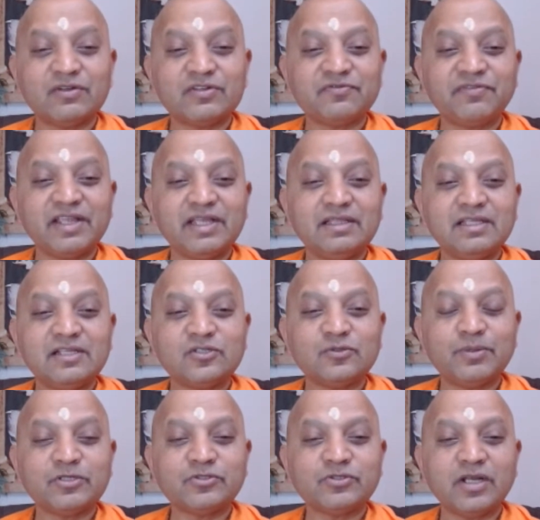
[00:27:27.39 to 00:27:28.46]
faith in
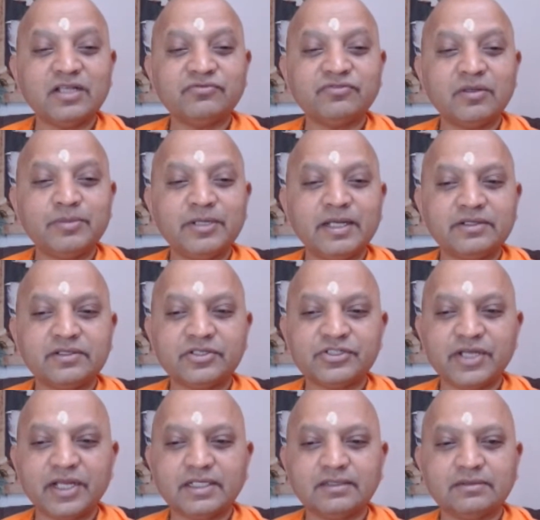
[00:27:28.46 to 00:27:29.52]
spiritual life will be
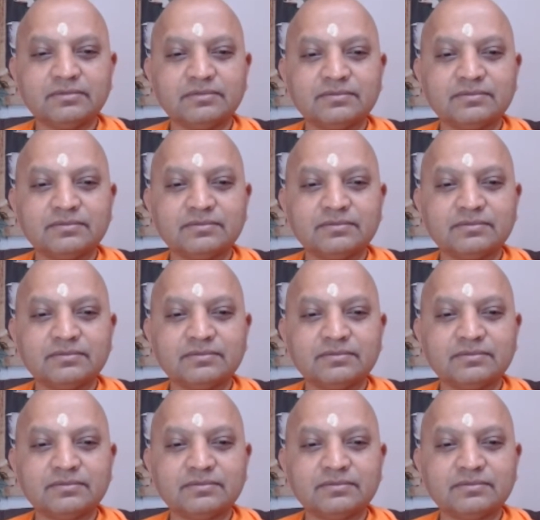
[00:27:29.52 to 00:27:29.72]
shaken.